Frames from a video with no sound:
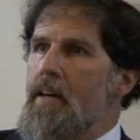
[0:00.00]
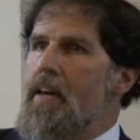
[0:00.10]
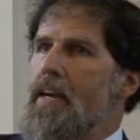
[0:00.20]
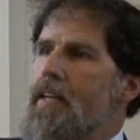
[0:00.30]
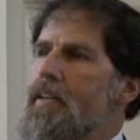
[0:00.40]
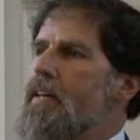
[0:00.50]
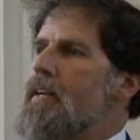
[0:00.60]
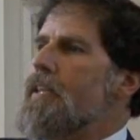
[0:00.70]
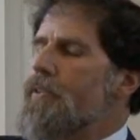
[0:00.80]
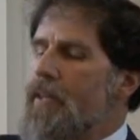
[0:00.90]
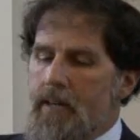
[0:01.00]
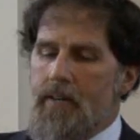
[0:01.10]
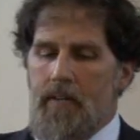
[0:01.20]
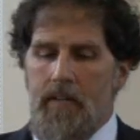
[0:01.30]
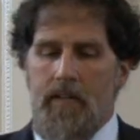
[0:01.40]
And I
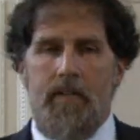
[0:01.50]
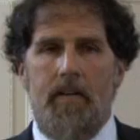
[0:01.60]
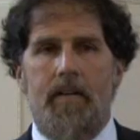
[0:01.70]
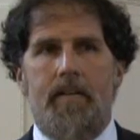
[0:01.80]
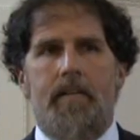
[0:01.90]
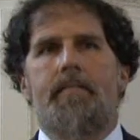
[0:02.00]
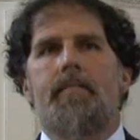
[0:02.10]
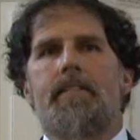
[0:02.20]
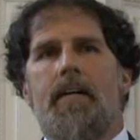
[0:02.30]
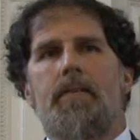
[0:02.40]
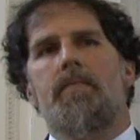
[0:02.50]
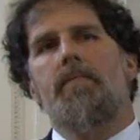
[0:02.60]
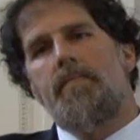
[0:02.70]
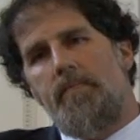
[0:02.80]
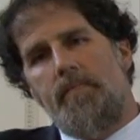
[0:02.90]
think, as I'll
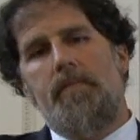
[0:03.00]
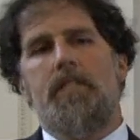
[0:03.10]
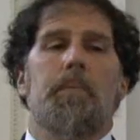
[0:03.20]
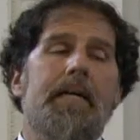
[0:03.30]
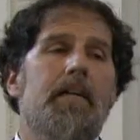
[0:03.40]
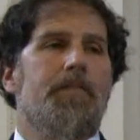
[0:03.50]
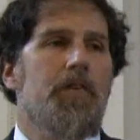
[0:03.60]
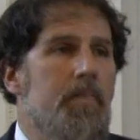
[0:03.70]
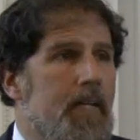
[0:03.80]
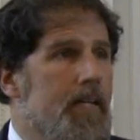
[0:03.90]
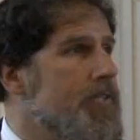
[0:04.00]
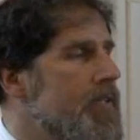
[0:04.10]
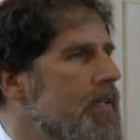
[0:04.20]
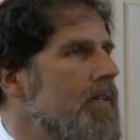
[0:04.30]
explain in a few minutes,